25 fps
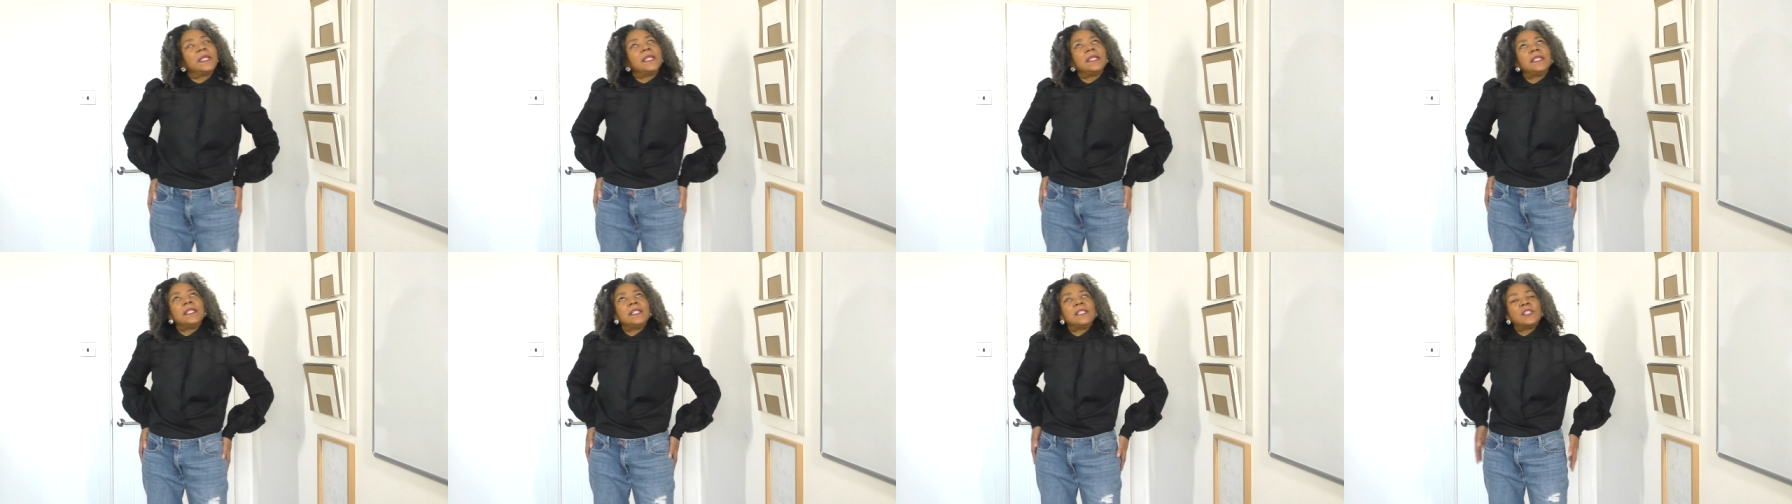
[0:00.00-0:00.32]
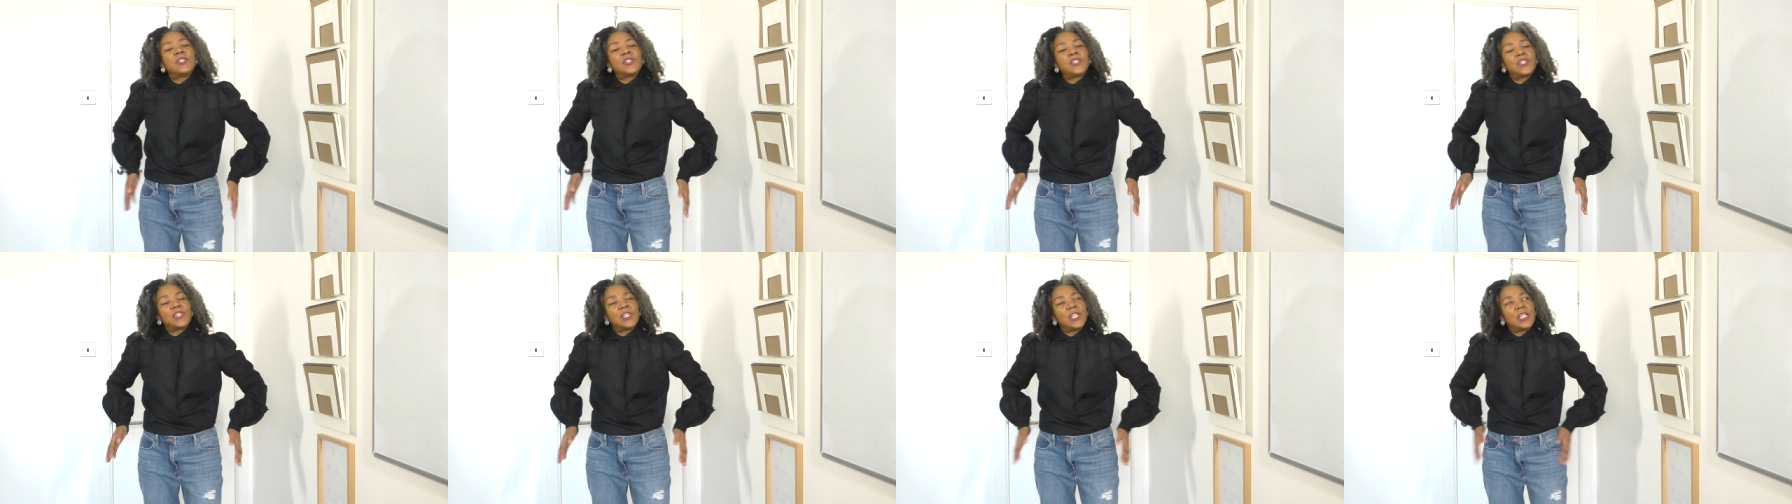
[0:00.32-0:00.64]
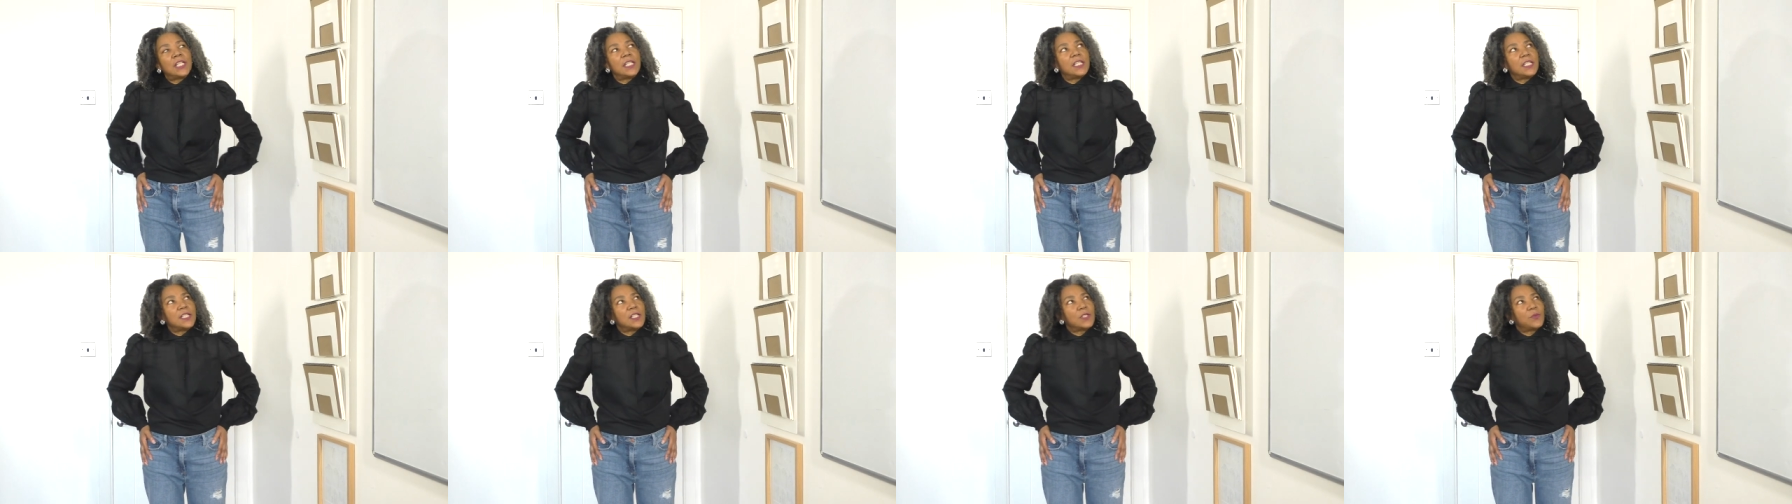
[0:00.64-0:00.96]
these
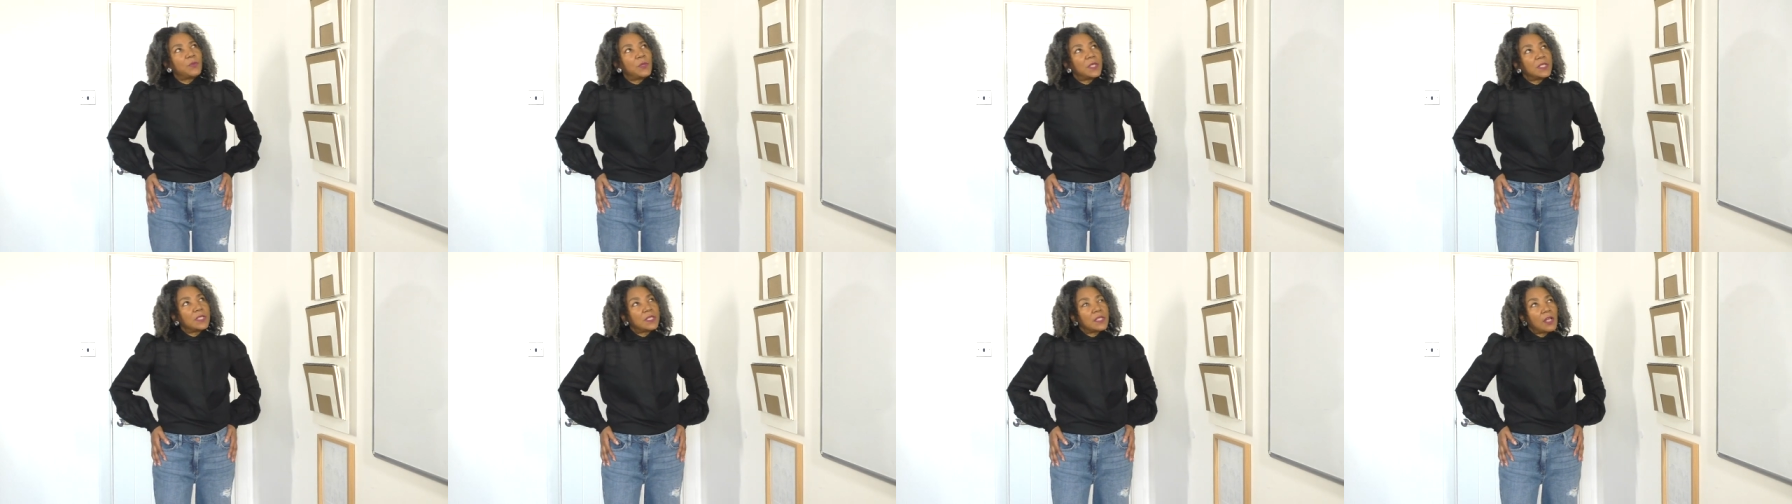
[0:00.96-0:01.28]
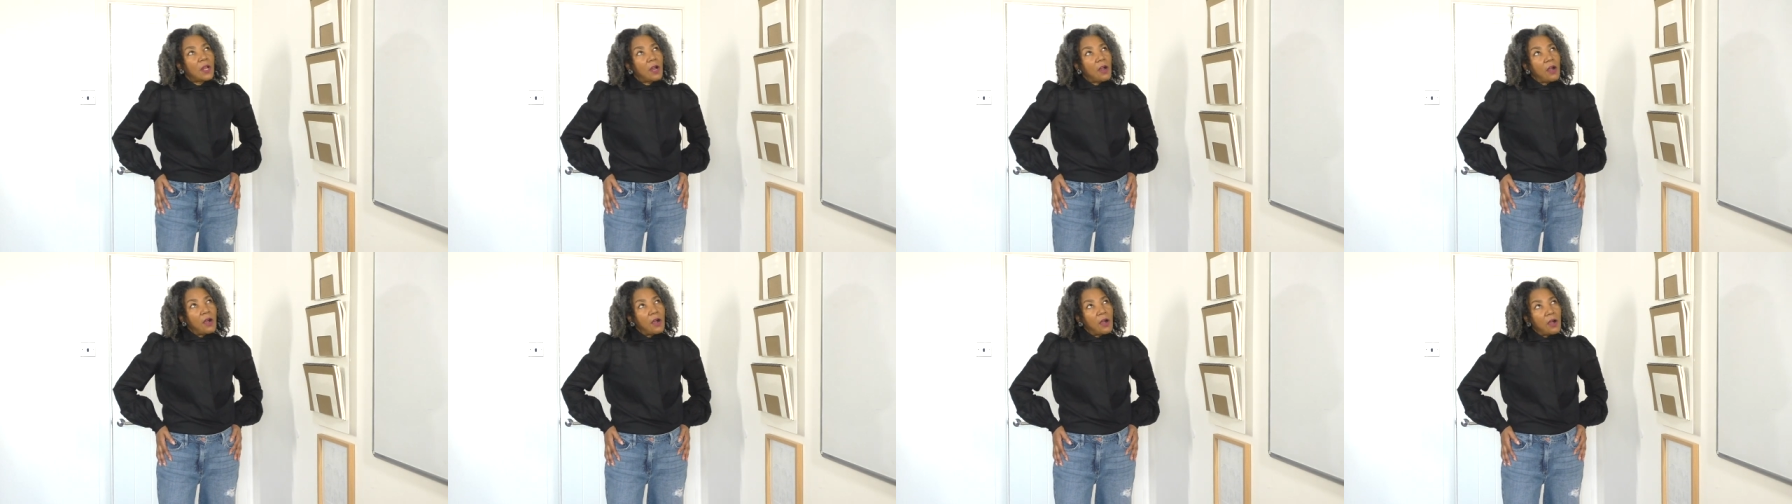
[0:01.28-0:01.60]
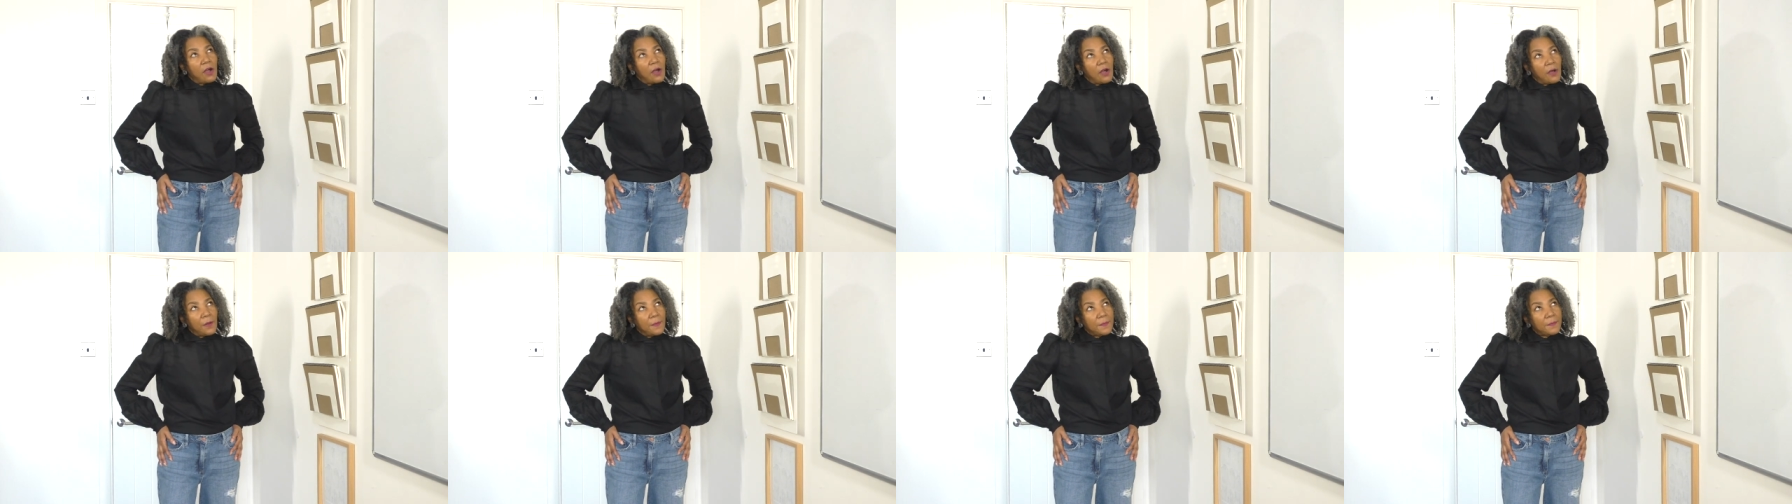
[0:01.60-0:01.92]
jeans which
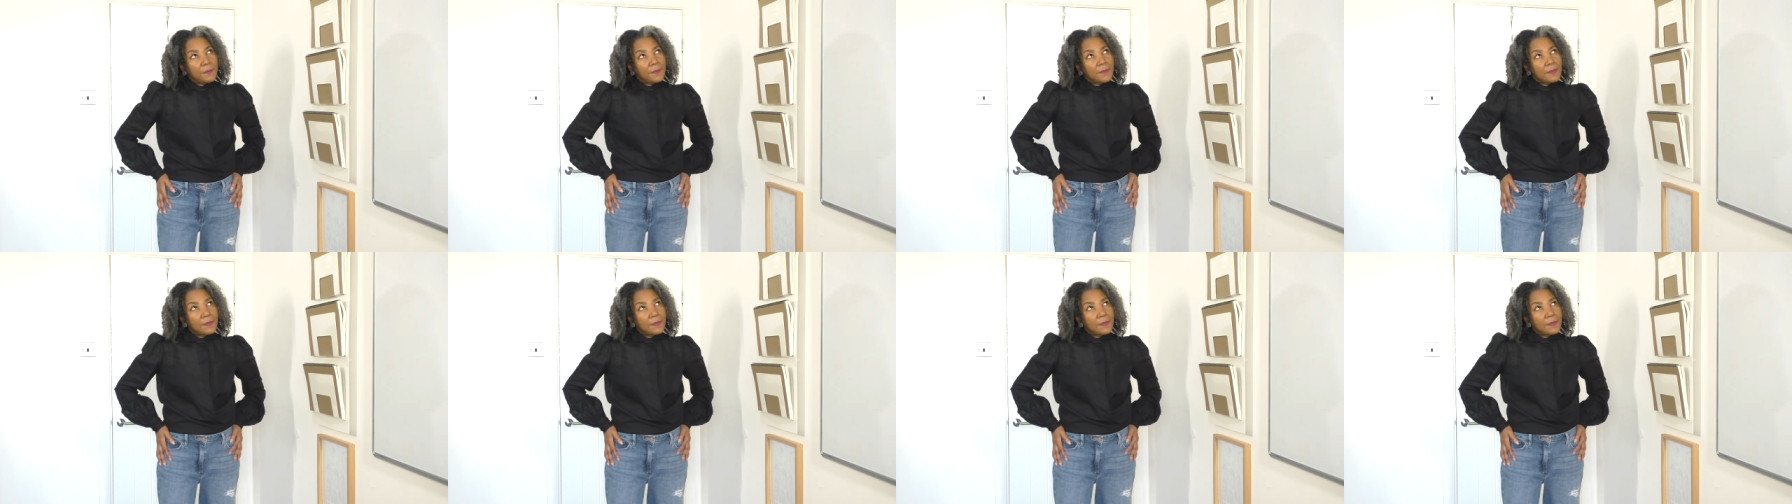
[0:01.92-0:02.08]
are